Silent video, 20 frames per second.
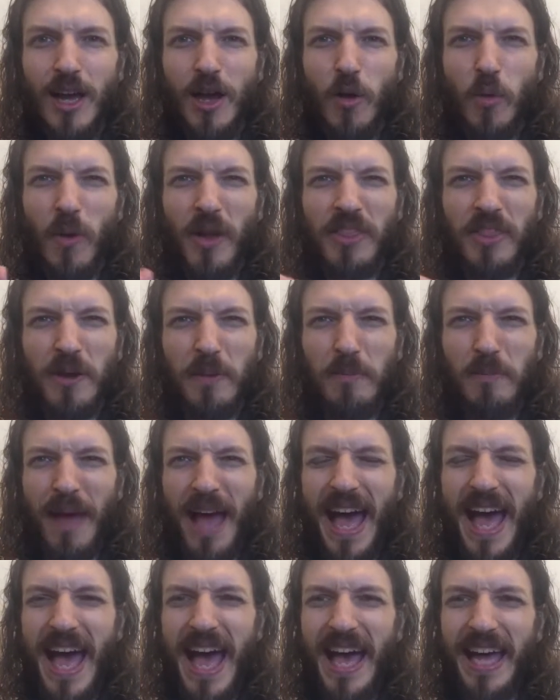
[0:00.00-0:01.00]
When they're
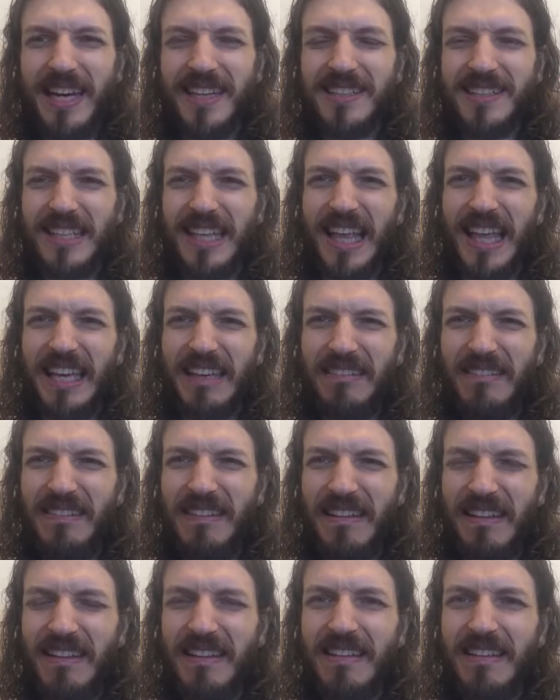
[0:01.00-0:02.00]
bad, it's like ugh.